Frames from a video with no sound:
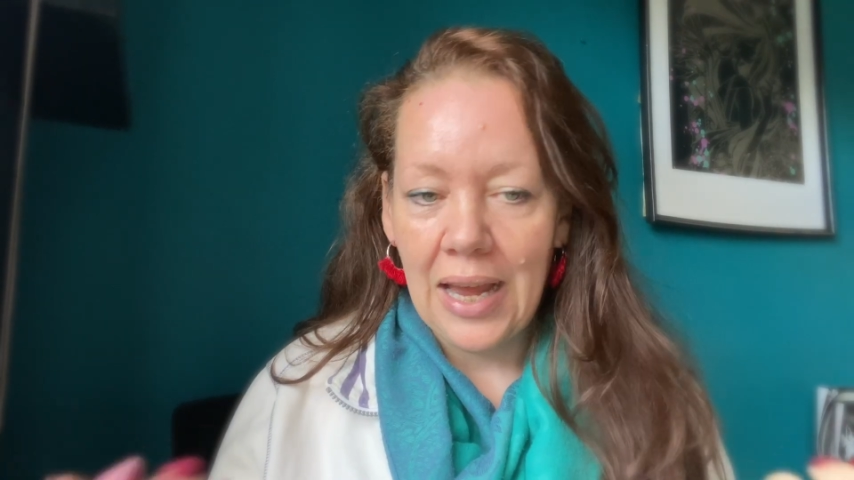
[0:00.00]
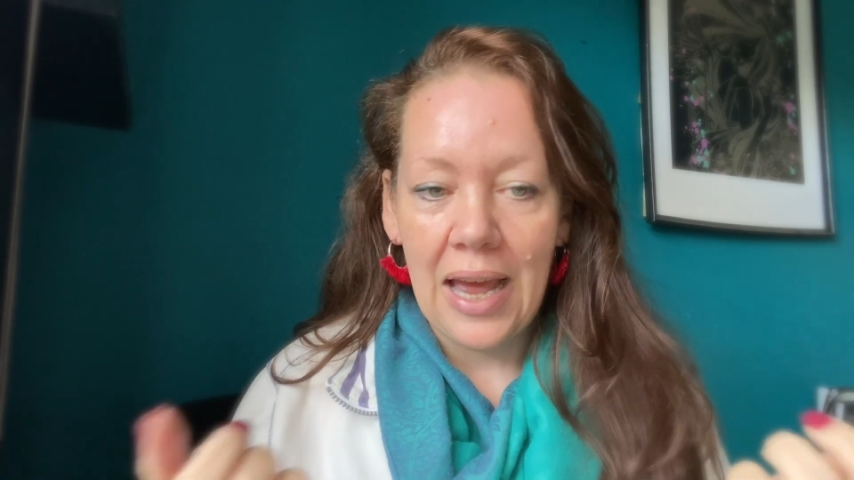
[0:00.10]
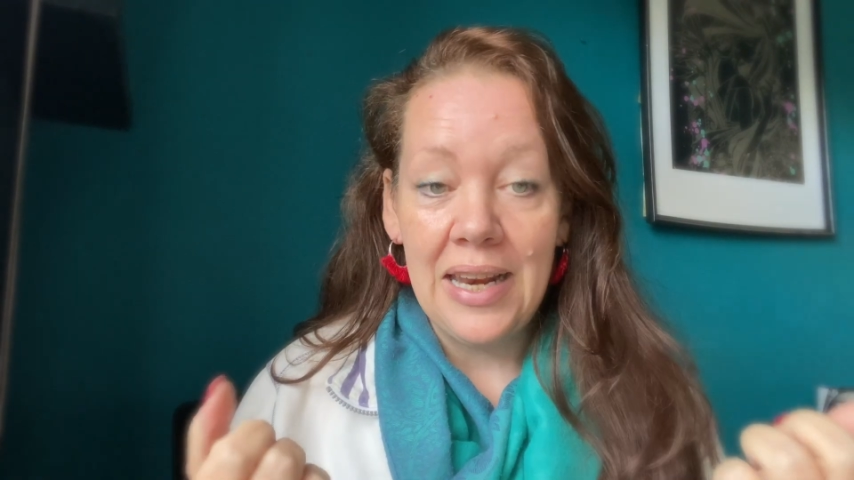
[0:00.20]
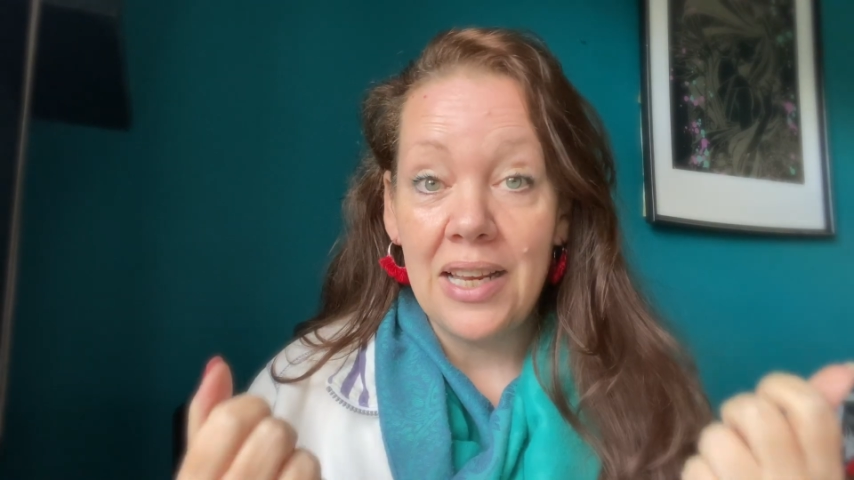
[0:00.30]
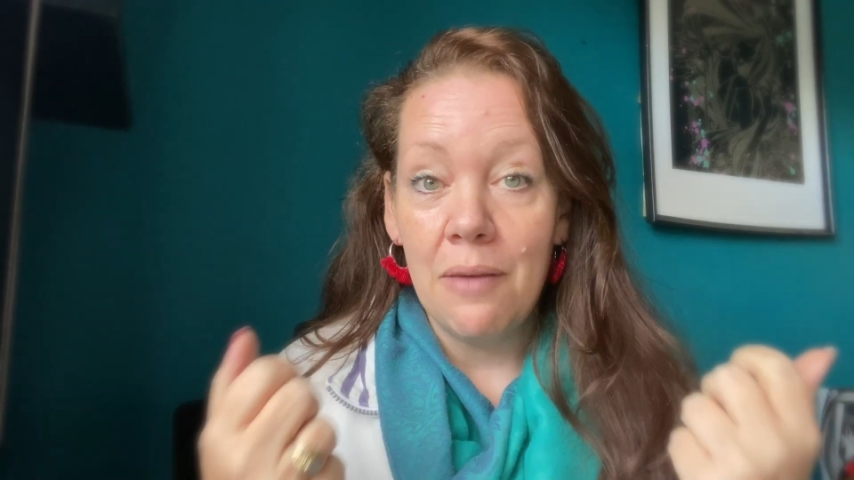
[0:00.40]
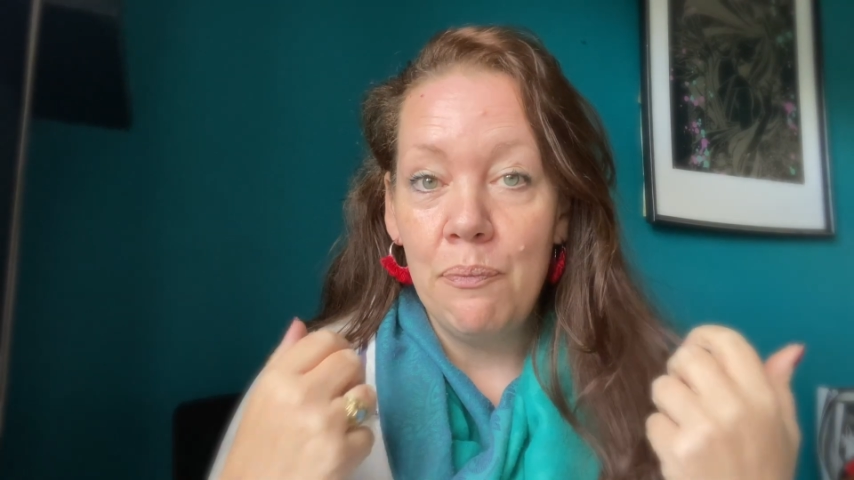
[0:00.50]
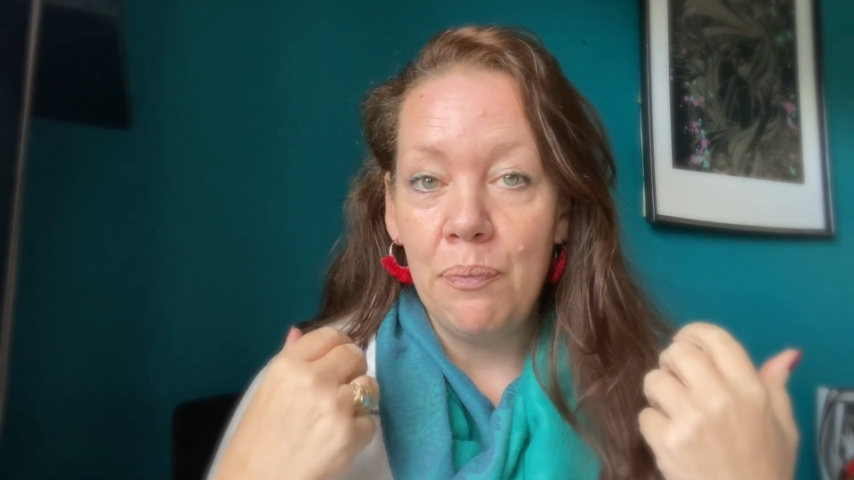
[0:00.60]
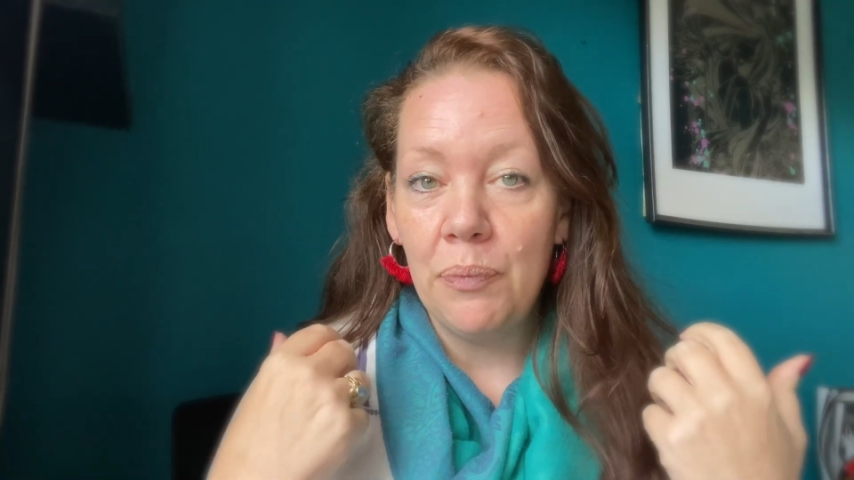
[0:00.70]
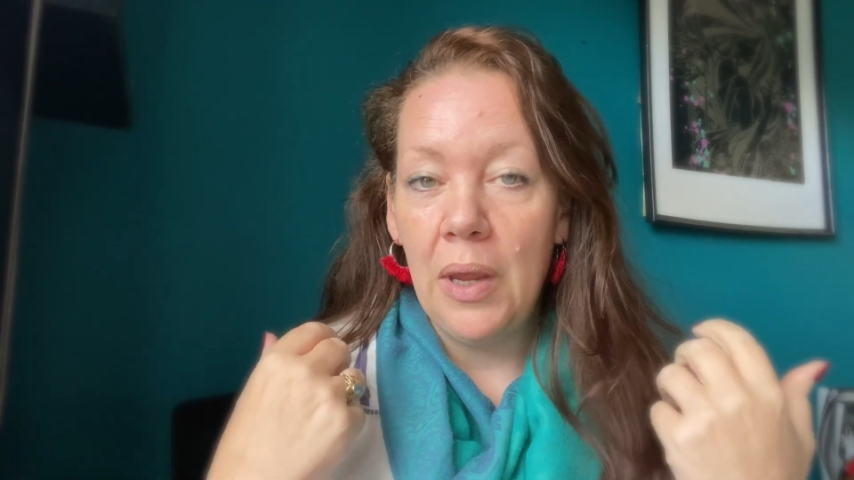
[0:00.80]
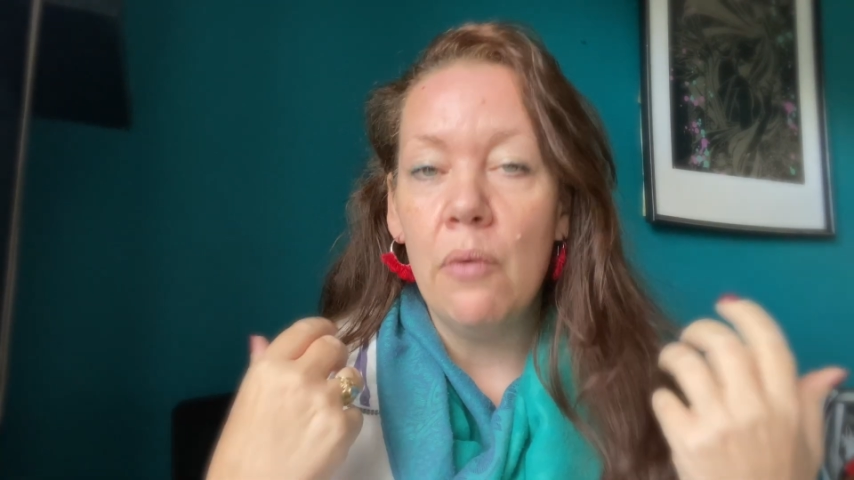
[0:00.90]
and
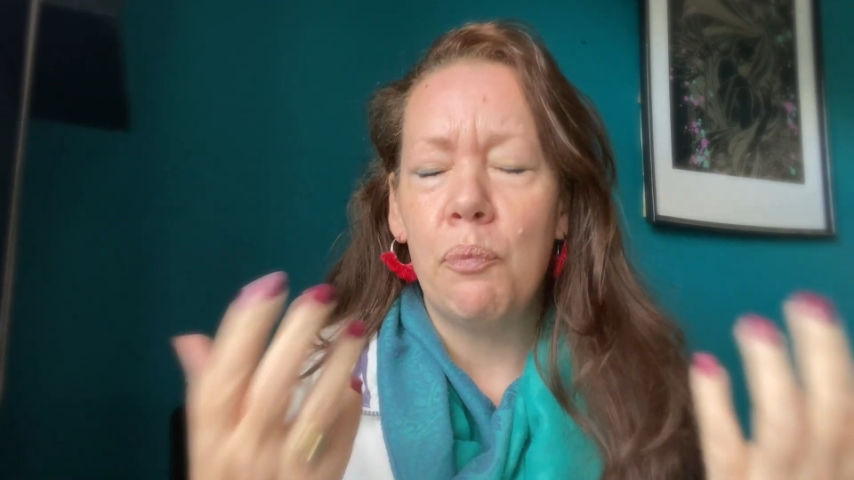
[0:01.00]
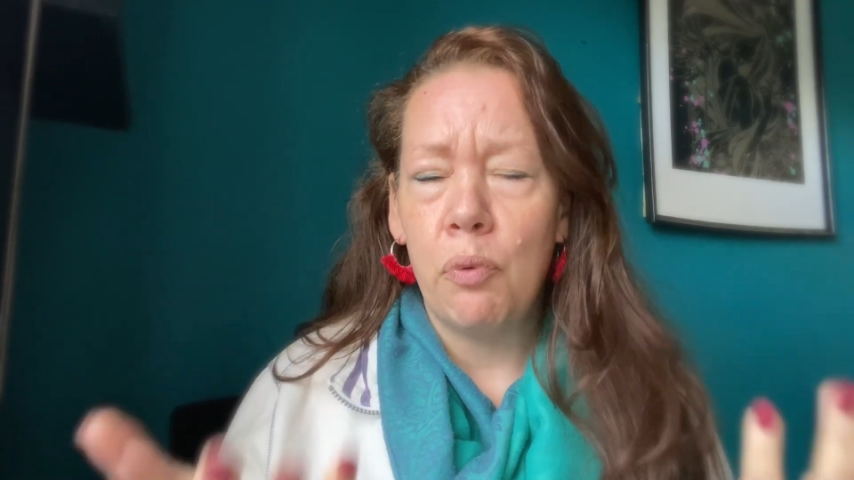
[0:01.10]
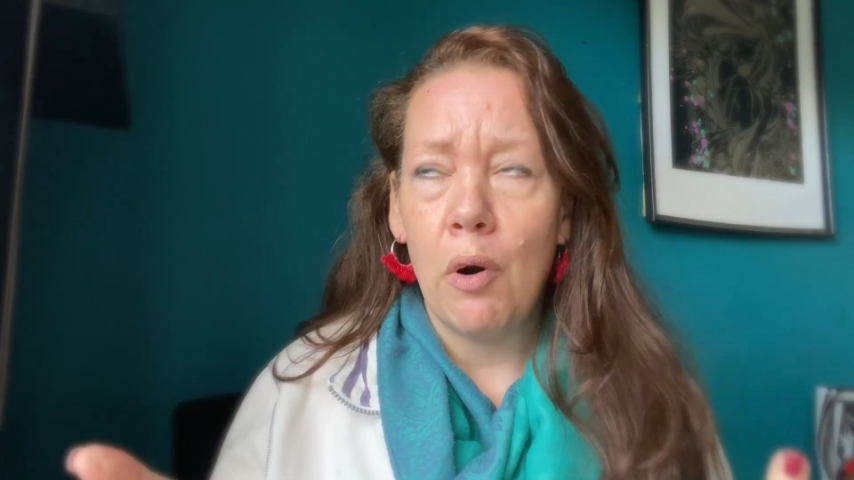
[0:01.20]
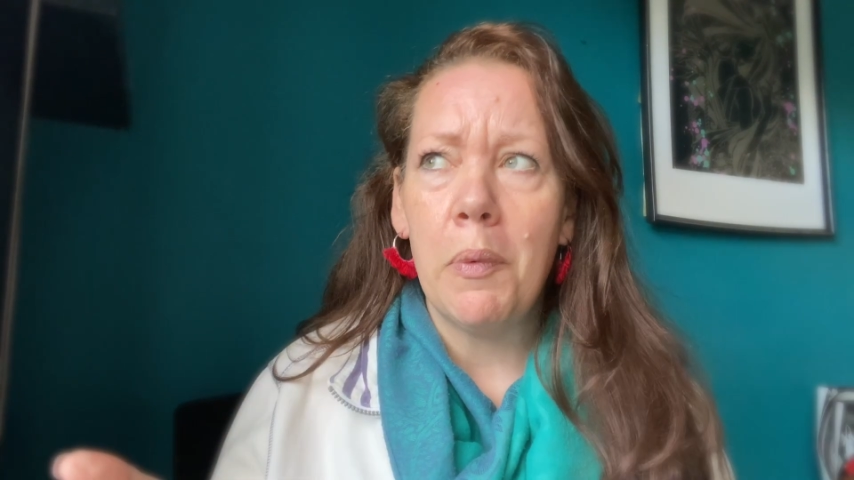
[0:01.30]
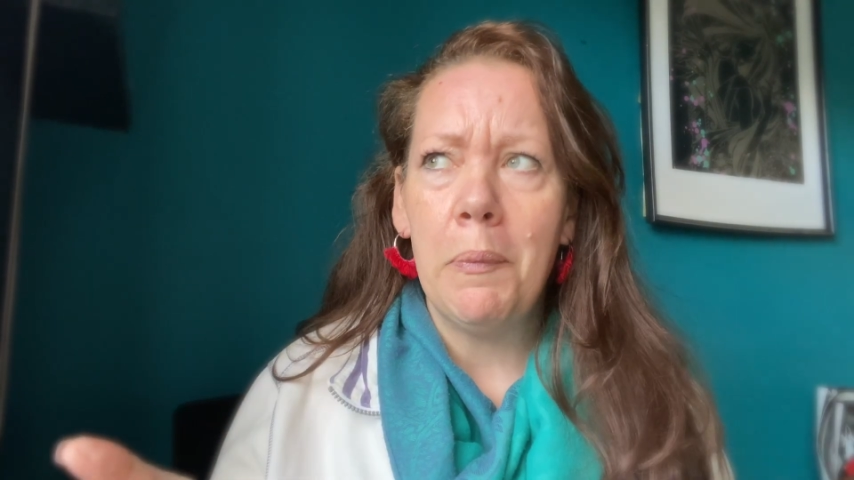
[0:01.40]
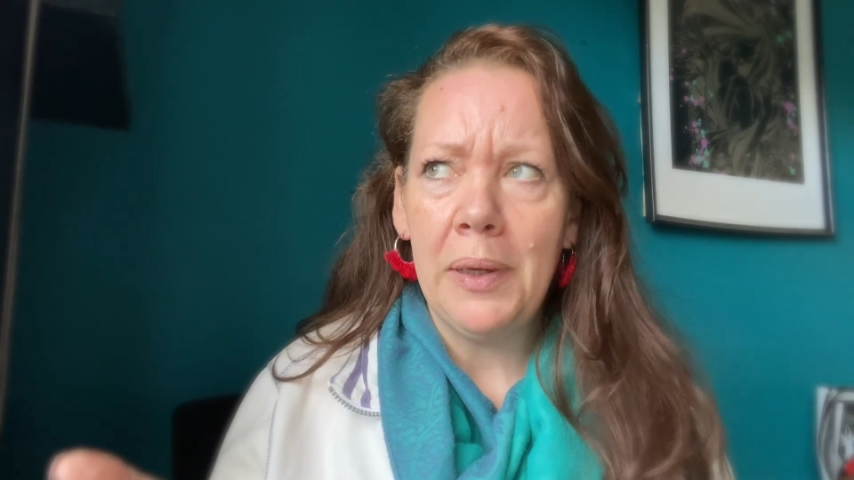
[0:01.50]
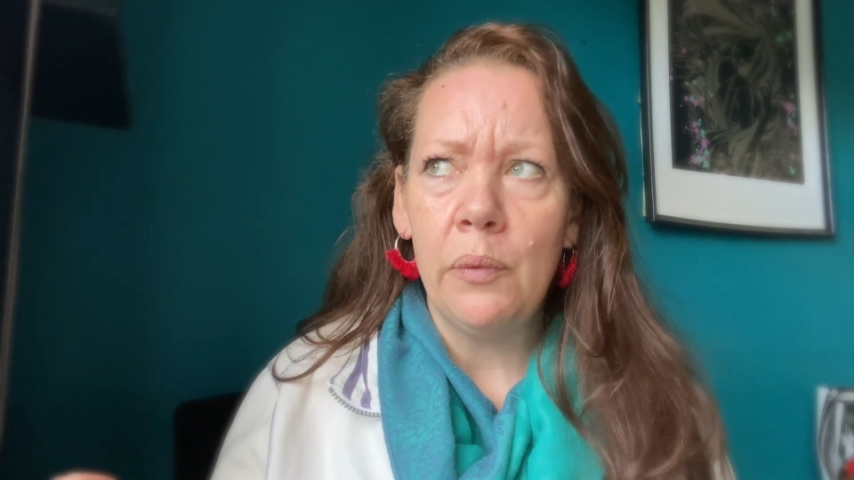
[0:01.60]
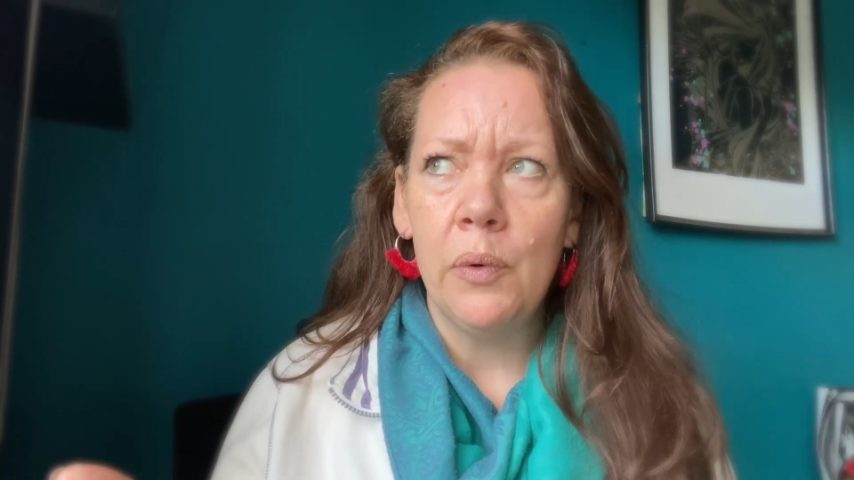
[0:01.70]
it probably